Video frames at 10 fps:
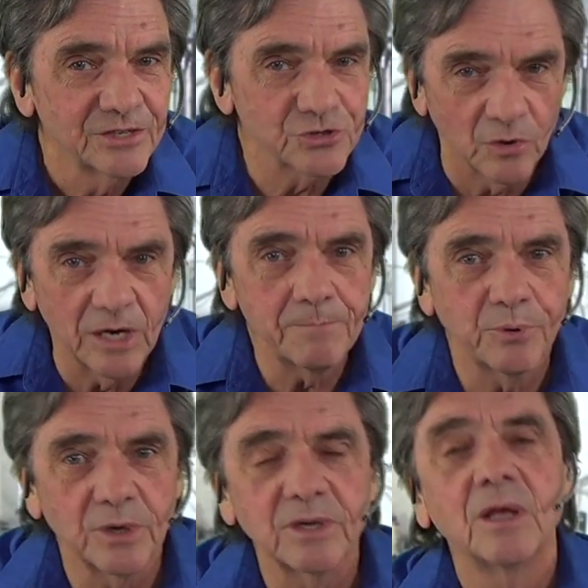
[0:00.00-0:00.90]
So I
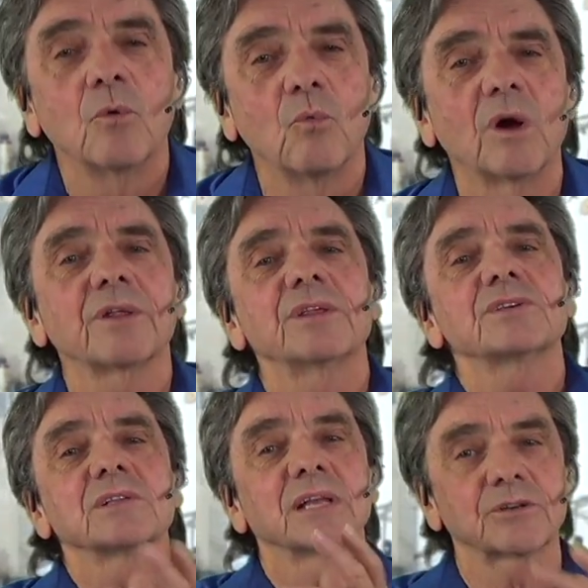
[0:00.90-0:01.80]
put one of
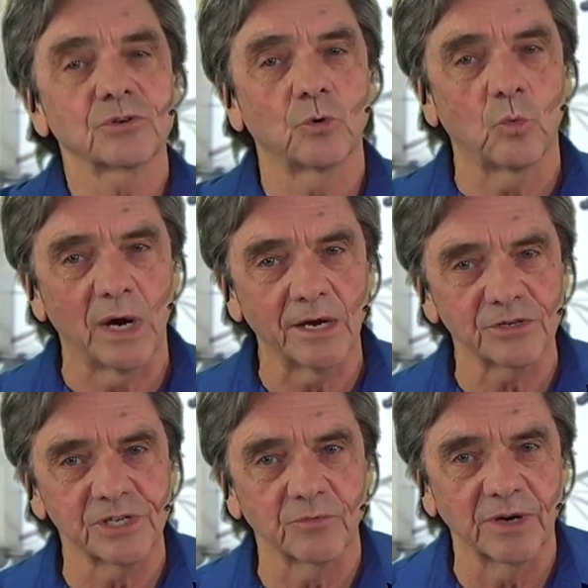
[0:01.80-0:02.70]
these electrical
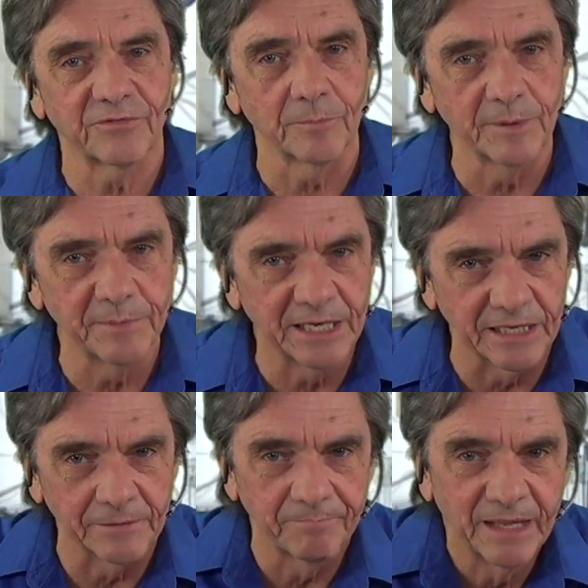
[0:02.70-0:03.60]
wires in right from the
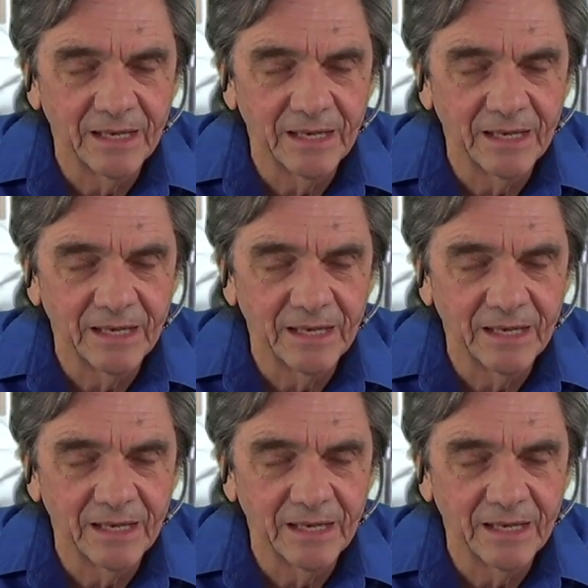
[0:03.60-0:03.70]
beginning.